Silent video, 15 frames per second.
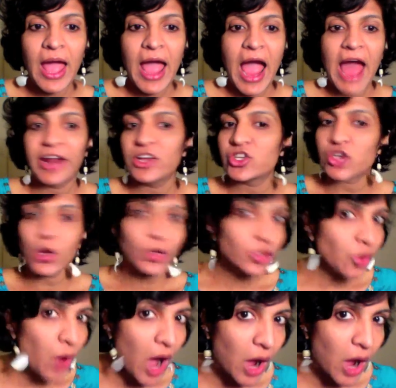and I don't know
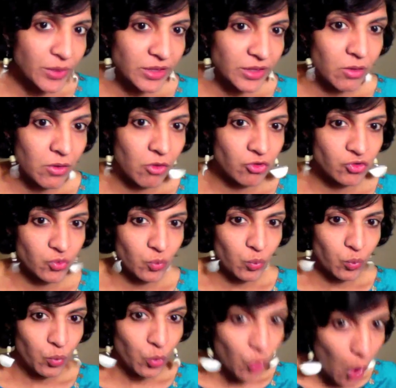how it is going to
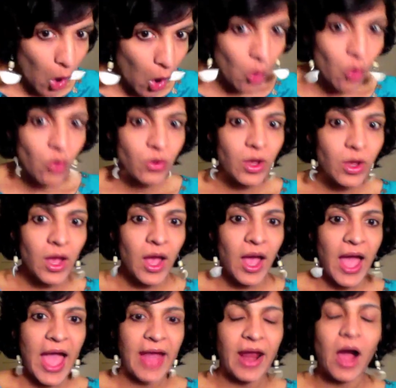go,
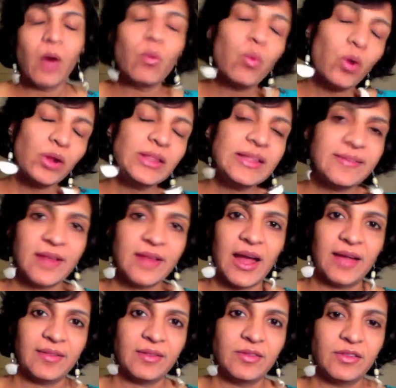and I want these
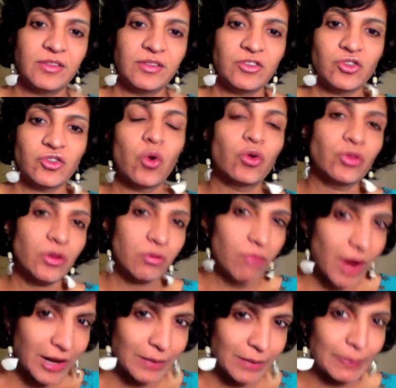licenses to go to the
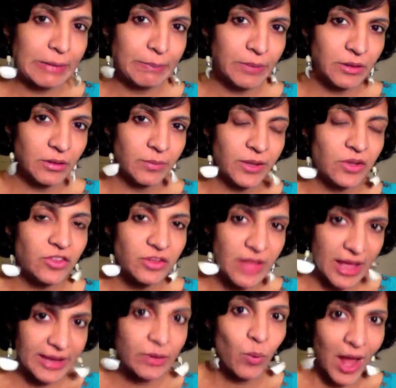right people because they're
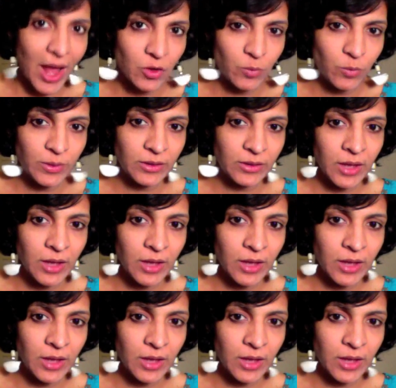invaluable,